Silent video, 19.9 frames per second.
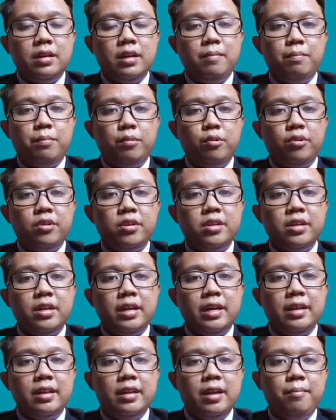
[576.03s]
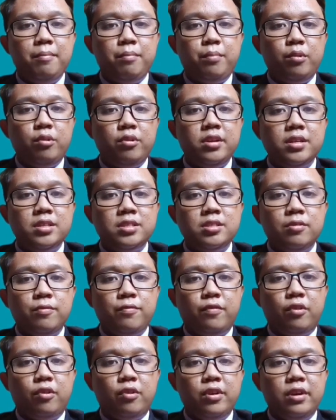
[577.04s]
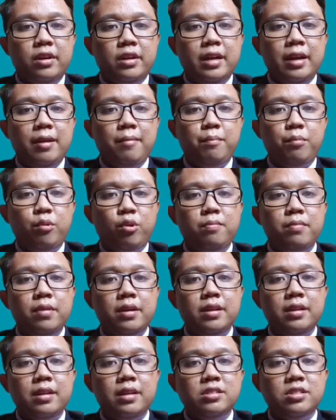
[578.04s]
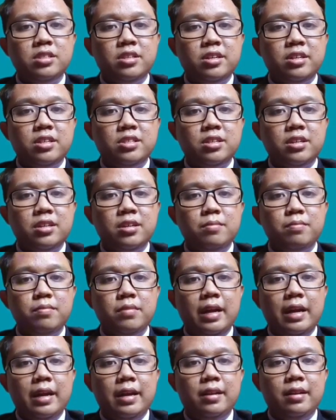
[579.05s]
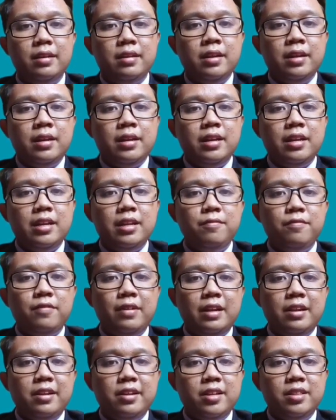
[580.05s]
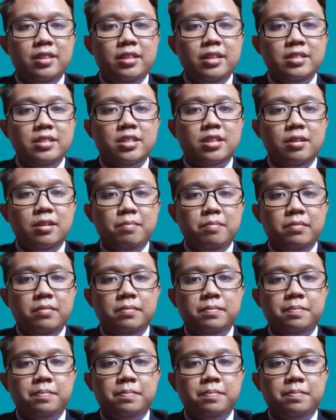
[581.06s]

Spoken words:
employer and employees for the employment injury scheme and invalidity scheme.